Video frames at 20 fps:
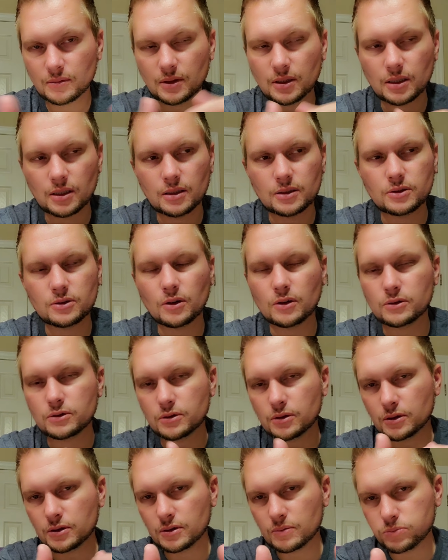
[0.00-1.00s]
It starts to
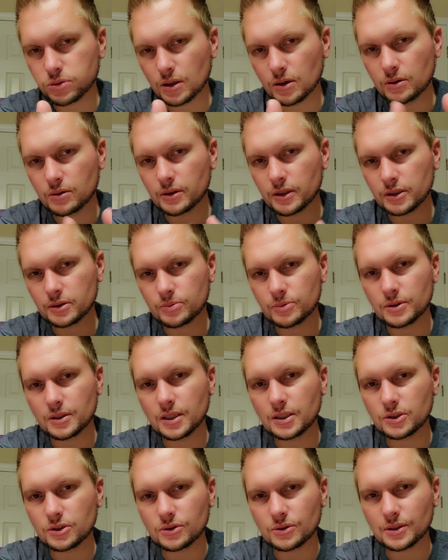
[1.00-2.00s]
explode
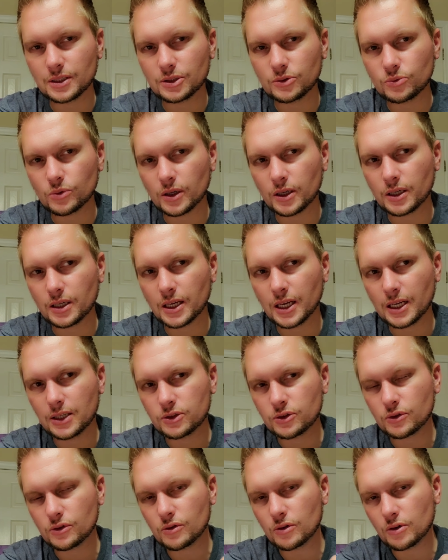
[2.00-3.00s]
exponentially. That's why
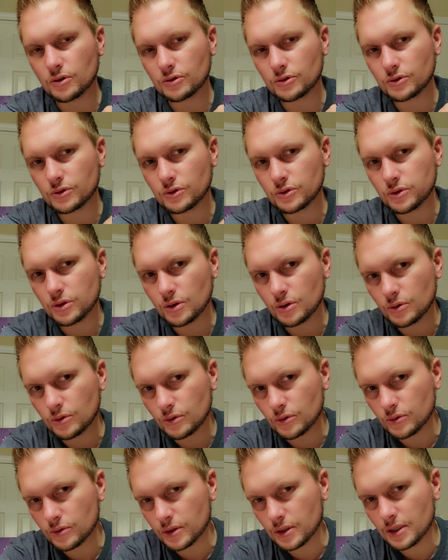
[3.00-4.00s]
cancer grows
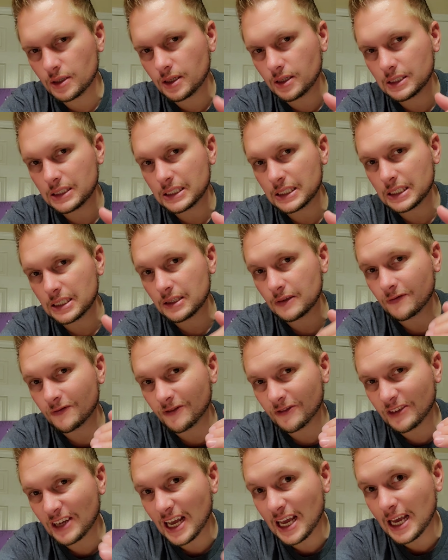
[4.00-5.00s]
slowly and then
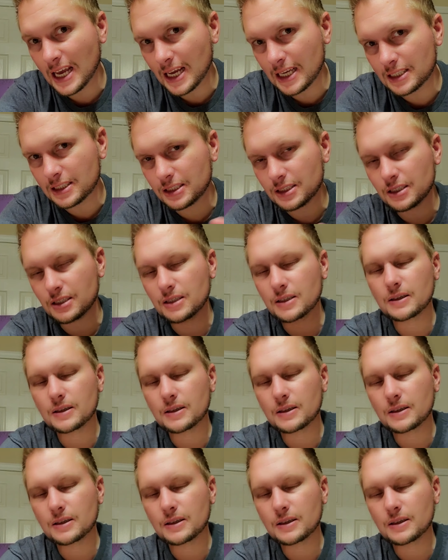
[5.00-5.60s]
fast.